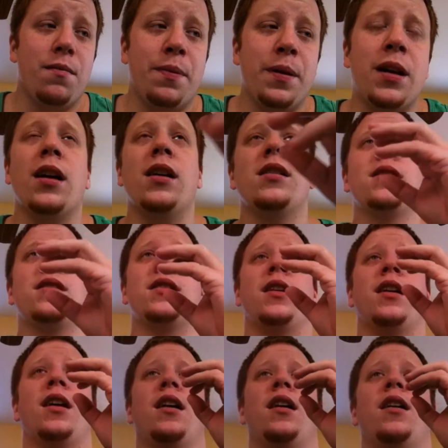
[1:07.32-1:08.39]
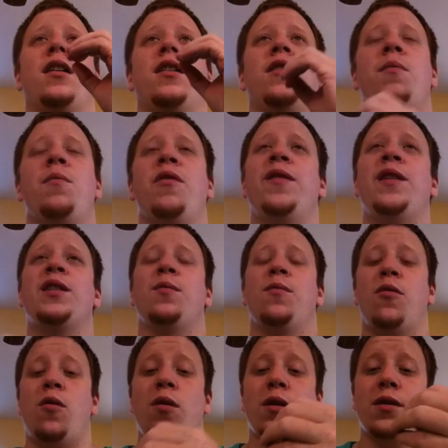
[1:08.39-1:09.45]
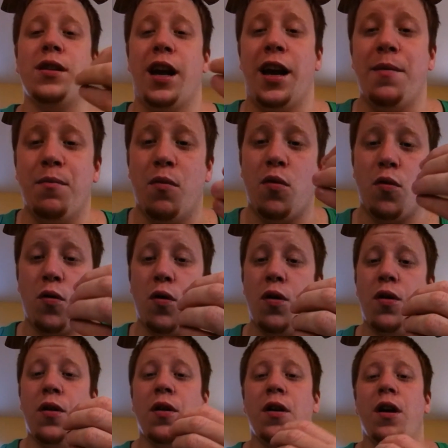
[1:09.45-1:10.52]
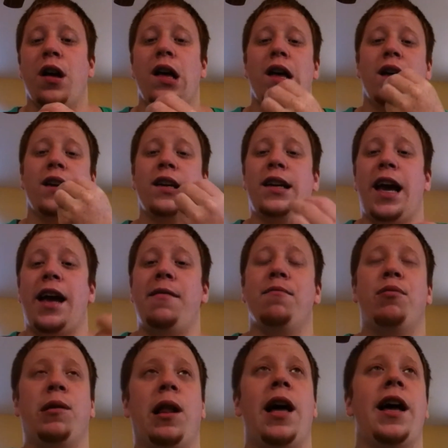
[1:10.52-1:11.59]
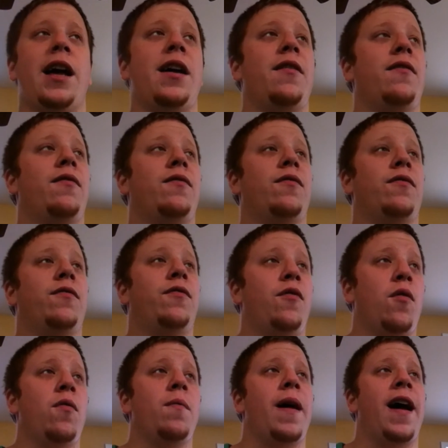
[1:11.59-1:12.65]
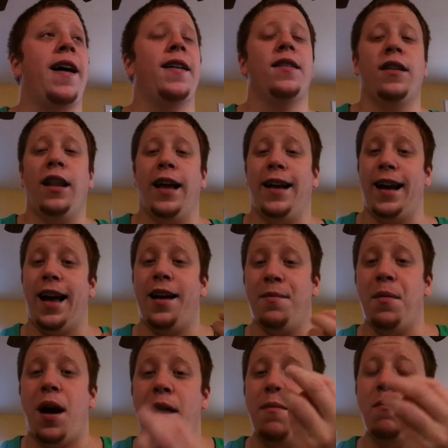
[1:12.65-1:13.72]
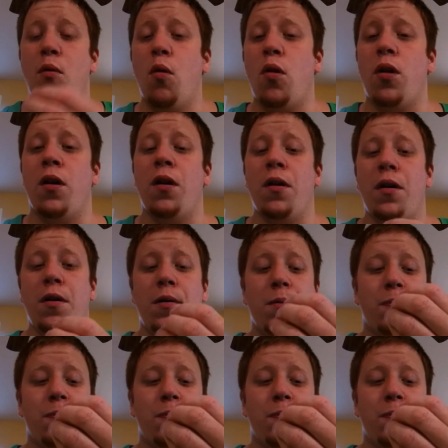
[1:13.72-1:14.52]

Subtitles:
Because you're moving towards a more game-playing format, like a more